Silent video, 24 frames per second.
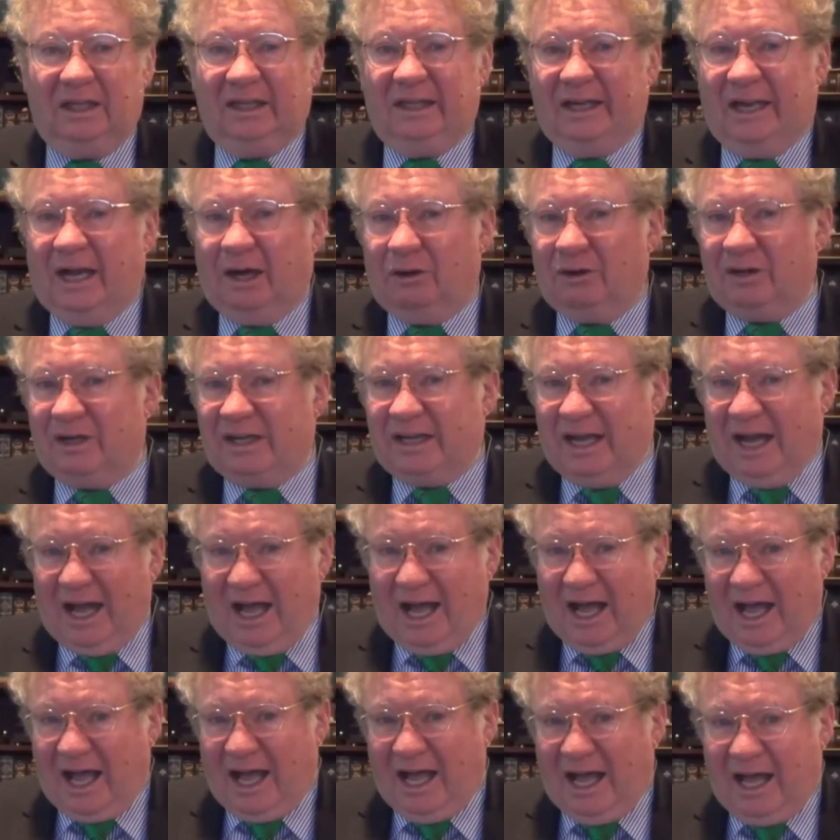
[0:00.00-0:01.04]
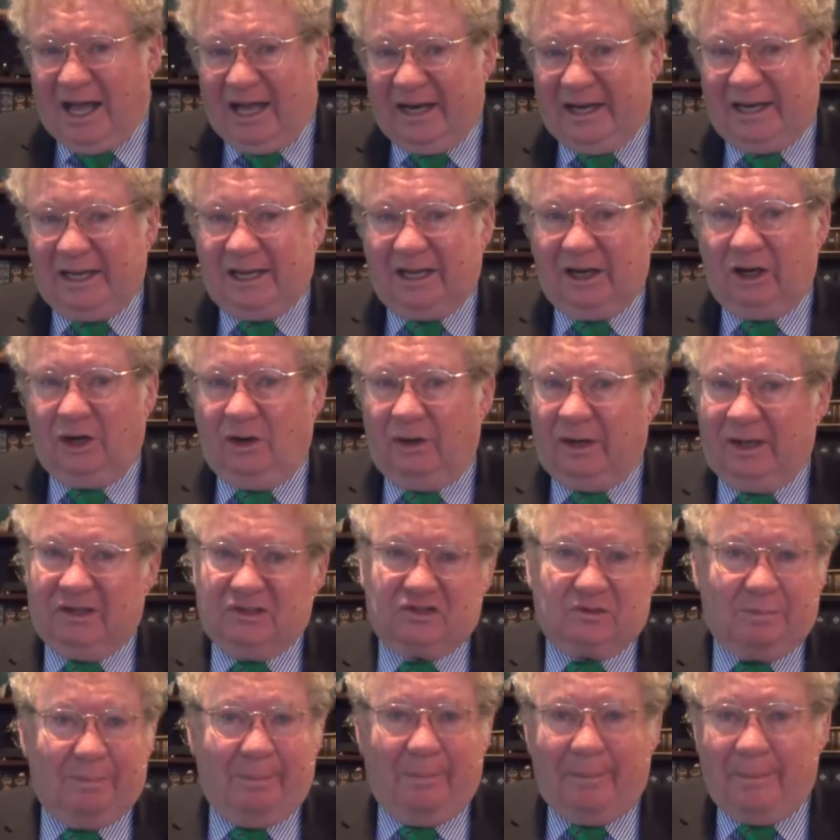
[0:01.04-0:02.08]
Now, God here
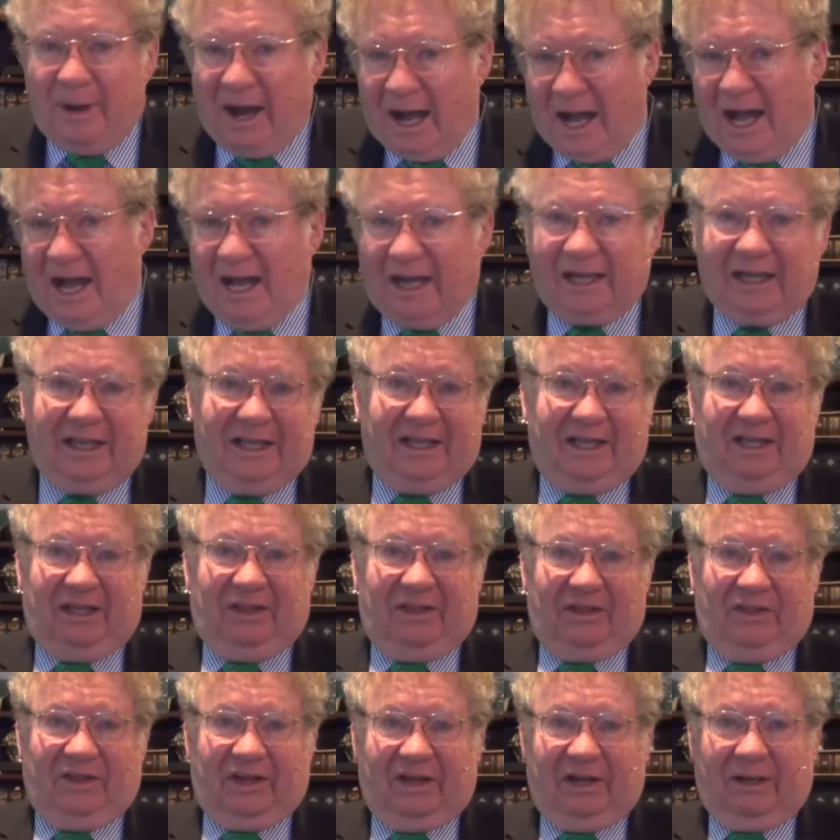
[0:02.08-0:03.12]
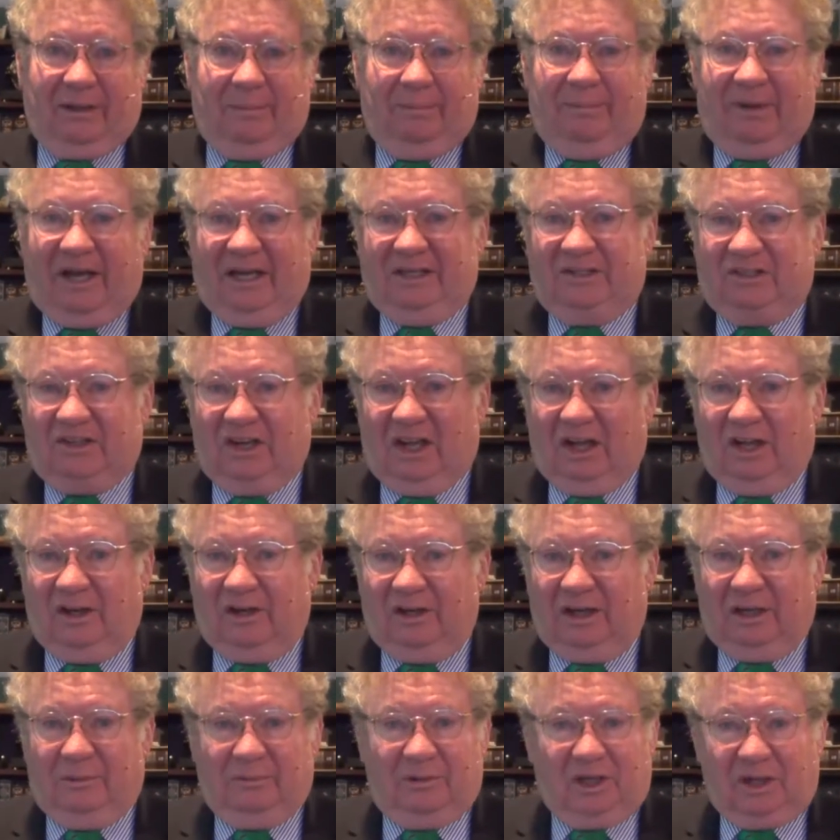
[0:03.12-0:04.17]
is mocking them by
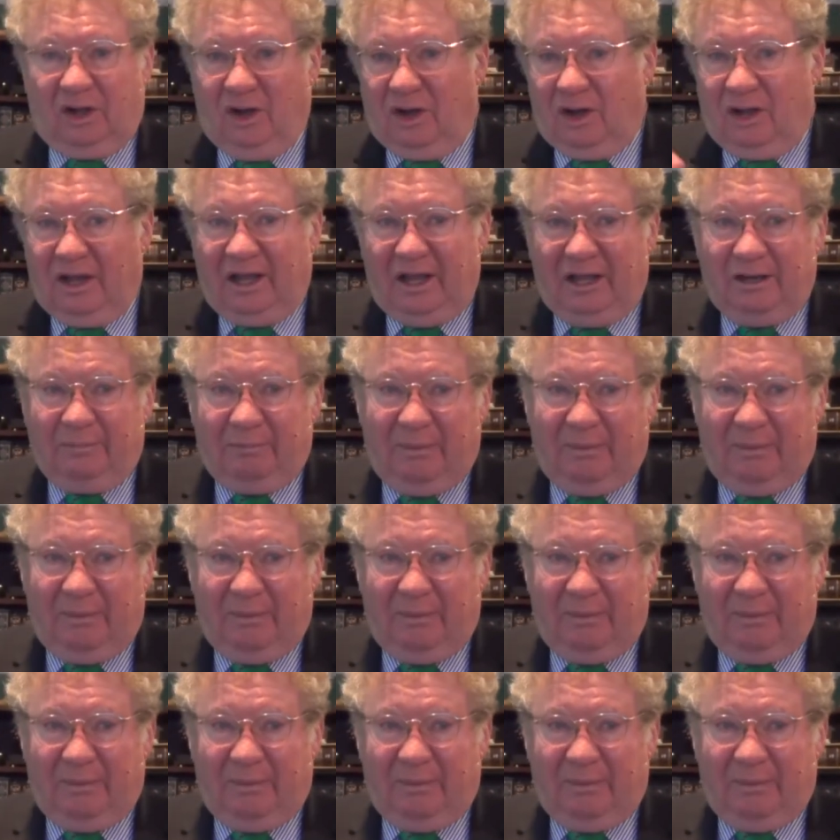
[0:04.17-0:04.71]
telling them to go ahead